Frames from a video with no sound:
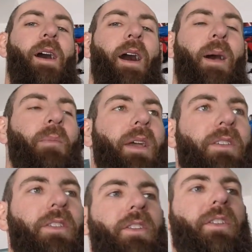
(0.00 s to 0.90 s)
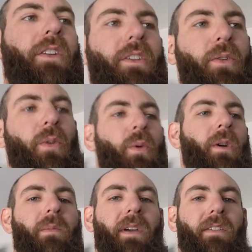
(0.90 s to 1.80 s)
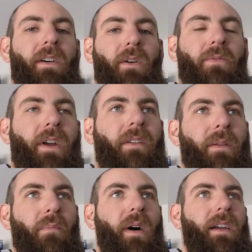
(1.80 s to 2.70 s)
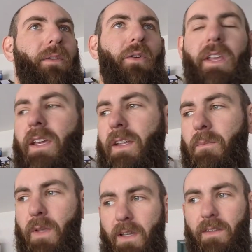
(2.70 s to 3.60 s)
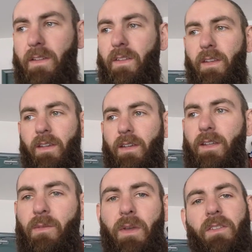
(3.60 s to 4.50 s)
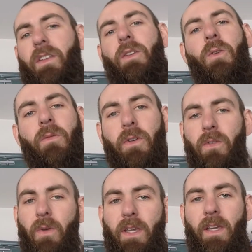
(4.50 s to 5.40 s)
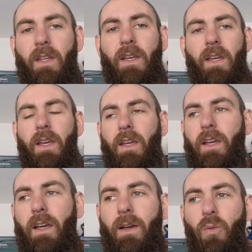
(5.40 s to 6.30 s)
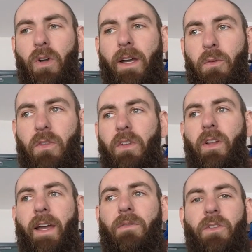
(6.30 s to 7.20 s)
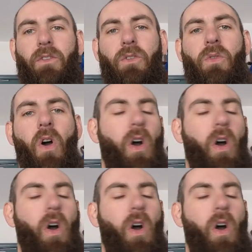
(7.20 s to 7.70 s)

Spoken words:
I'm basically just going to do the work myself rather than buying their kit, because it's basically a universal kit where I would still have to do